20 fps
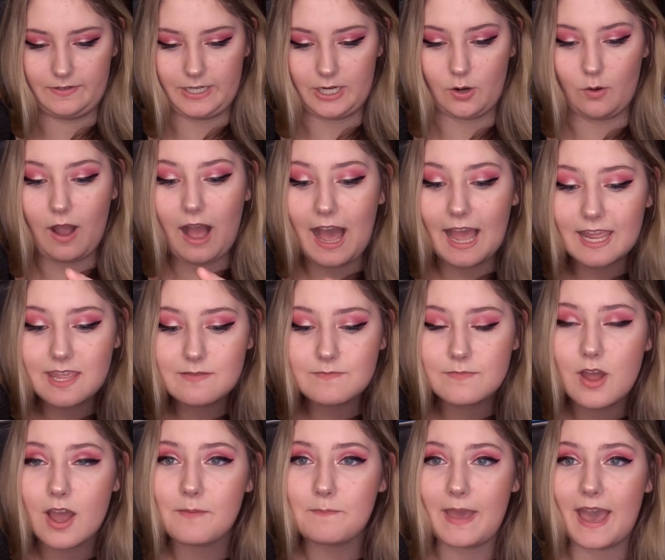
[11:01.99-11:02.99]
video. I
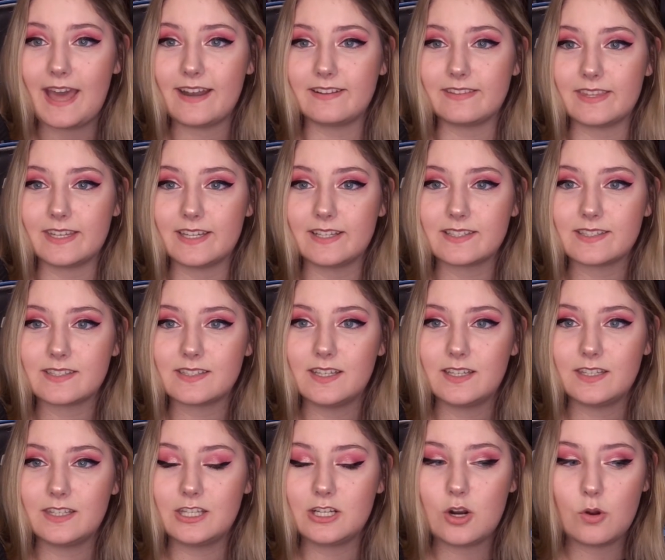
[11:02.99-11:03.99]
am not mad at
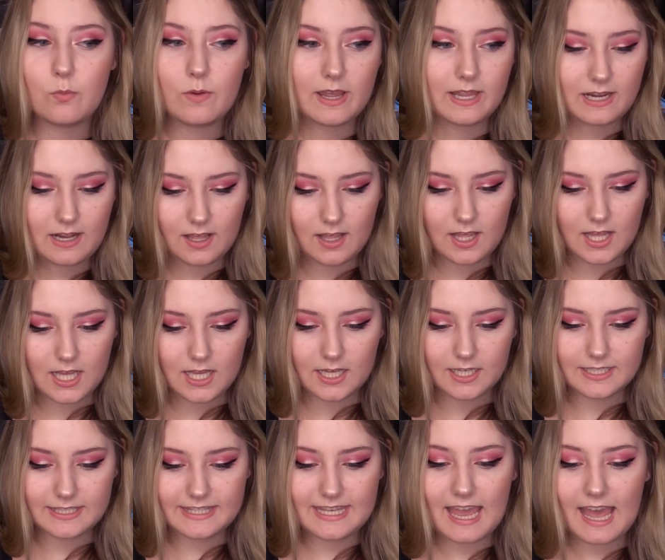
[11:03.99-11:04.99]
this. You know what?
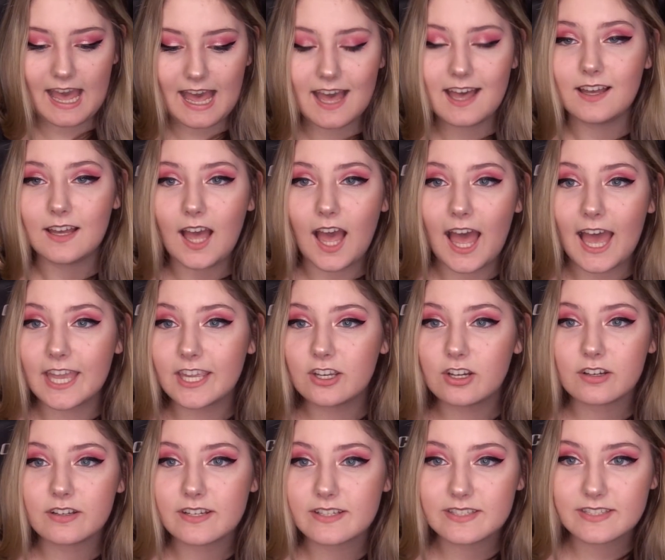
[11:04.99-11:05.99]
Yeah, I
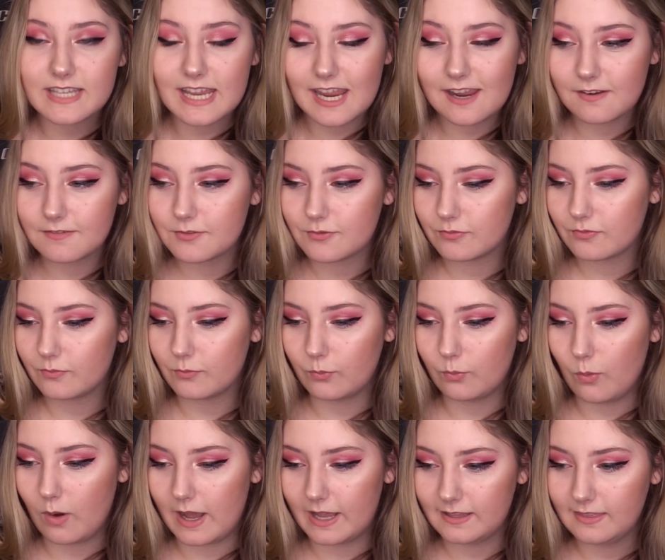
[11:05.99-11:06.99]
could have saved
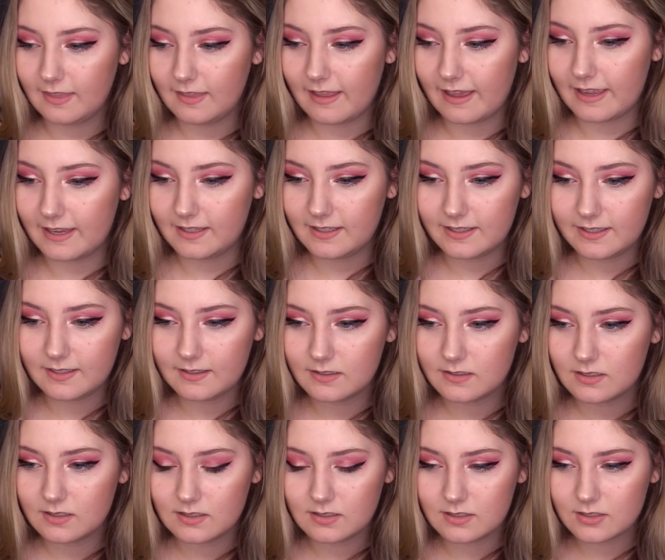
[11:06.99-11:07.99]
what, like
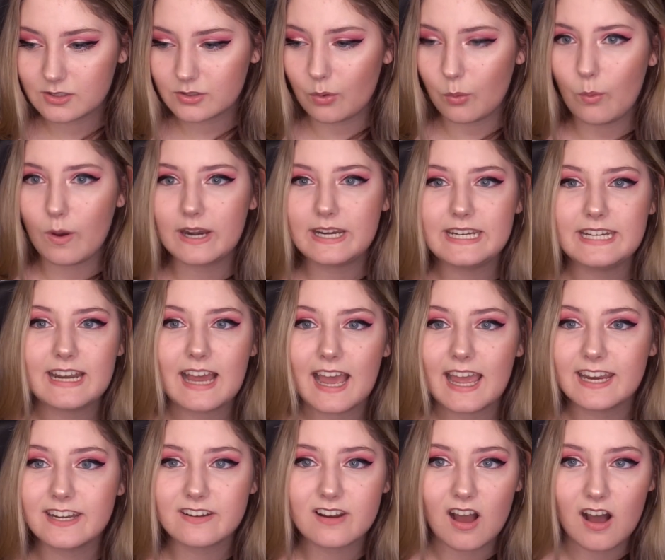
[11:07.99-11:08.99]

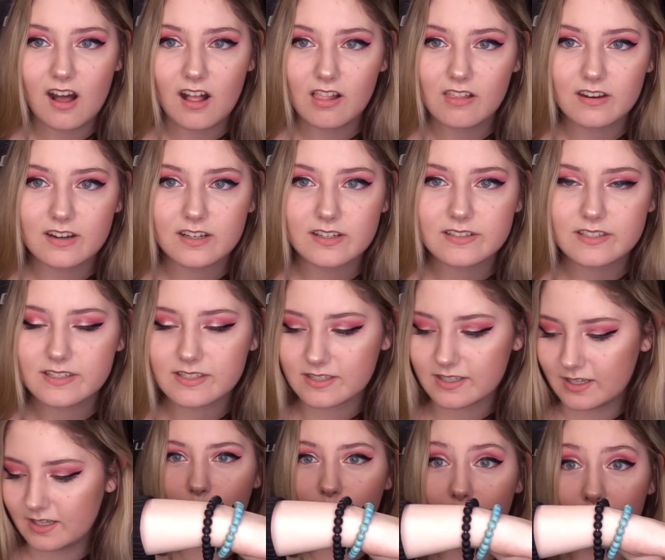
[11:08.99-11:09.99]

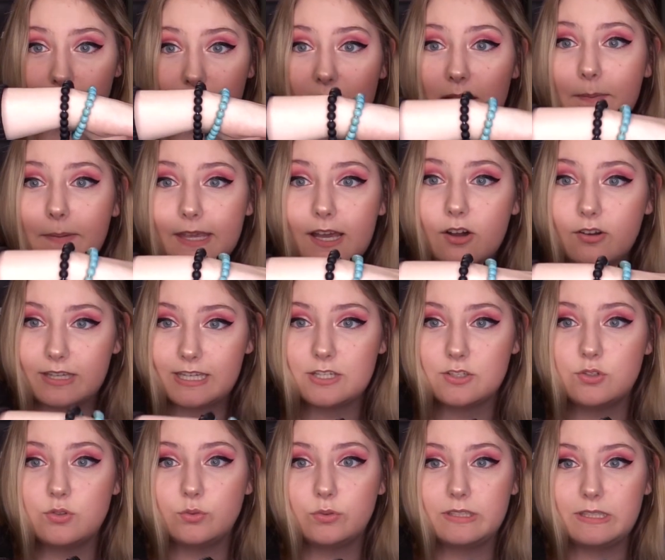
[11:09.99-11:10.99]
$29, but maybe I'll
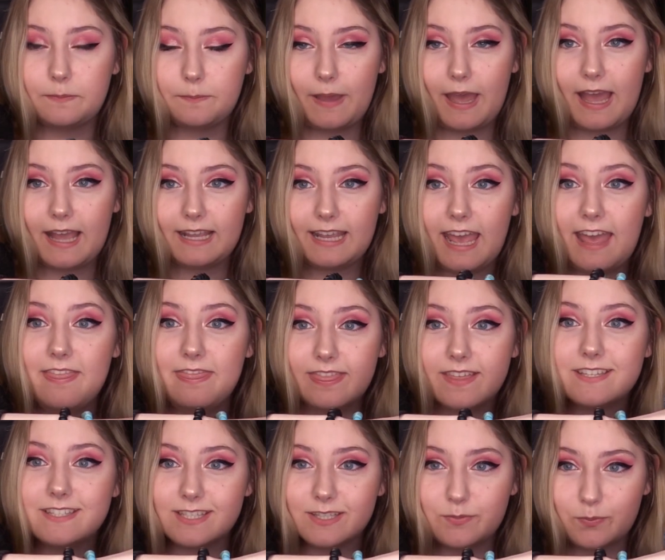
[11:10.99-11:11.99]
get Julie back,
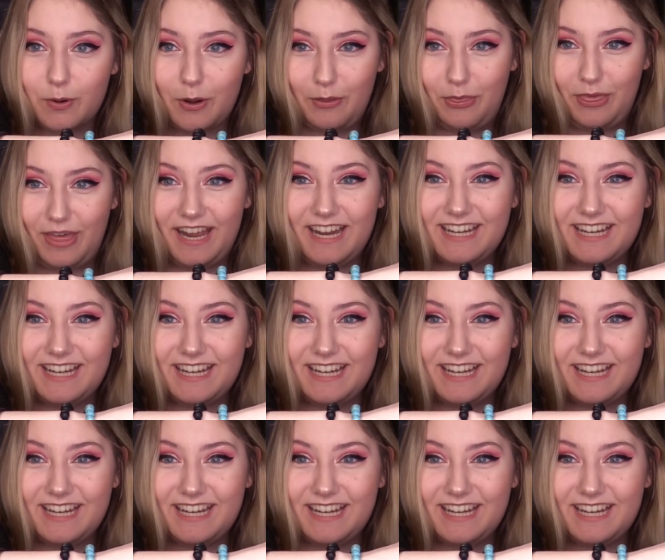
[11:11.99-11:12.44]
and this is worth